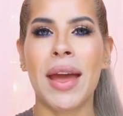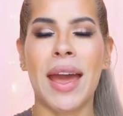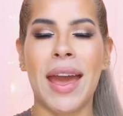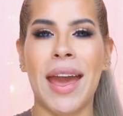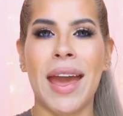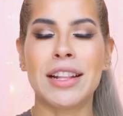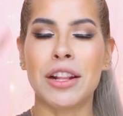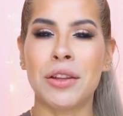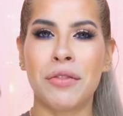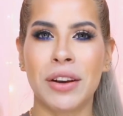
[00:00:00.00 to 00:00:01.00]

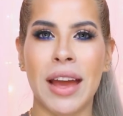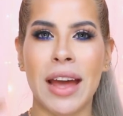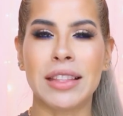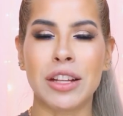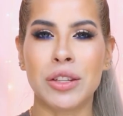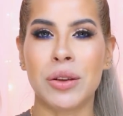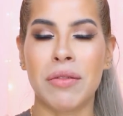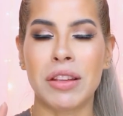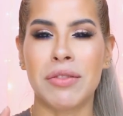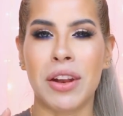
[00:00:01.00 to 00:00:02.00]
And don't forget to
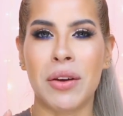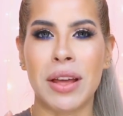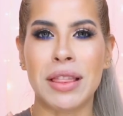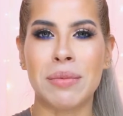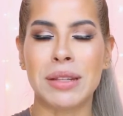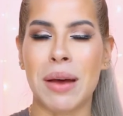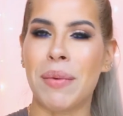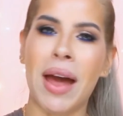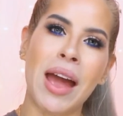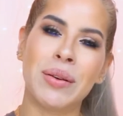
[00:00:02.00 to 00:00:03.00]
give this video a thumbs
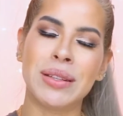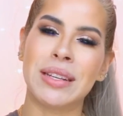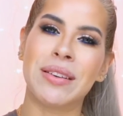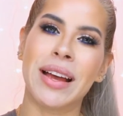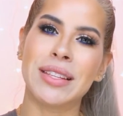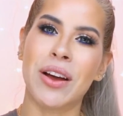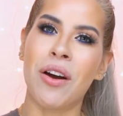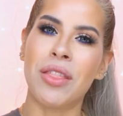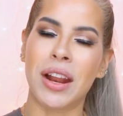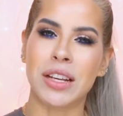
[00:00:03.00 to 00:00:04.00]
up. I will see you guys
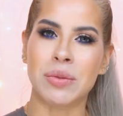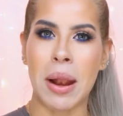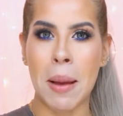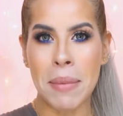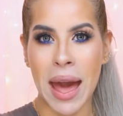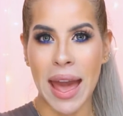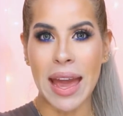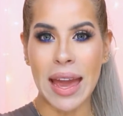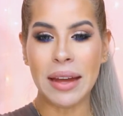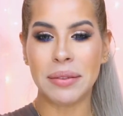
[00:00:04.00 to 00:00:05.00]
on the next one.
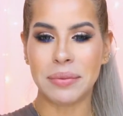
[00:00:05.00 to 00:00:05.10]
Bye!